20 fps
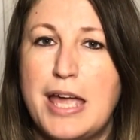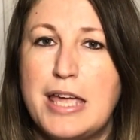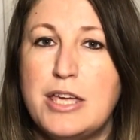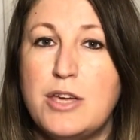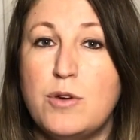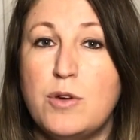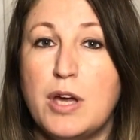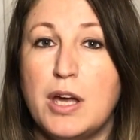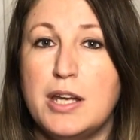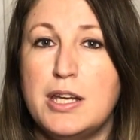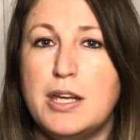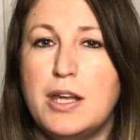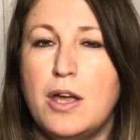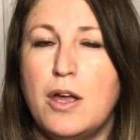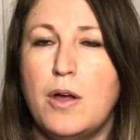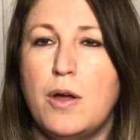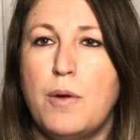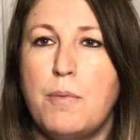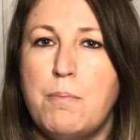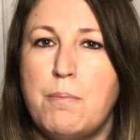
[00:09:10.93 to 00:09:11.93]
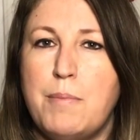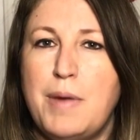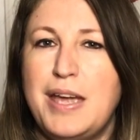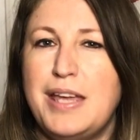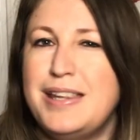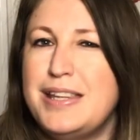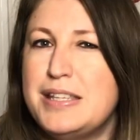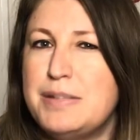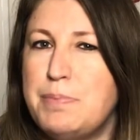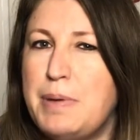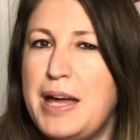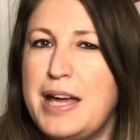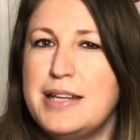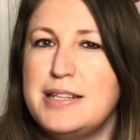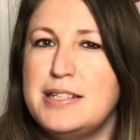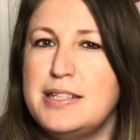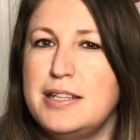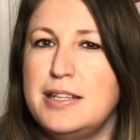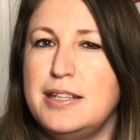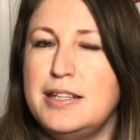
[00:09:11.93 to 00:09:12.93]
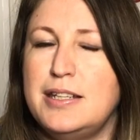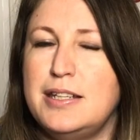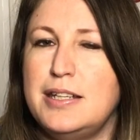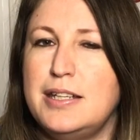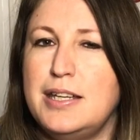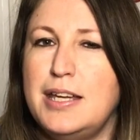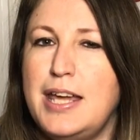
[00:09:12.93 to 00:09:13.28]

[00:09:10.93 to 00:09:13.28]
You can make this pattern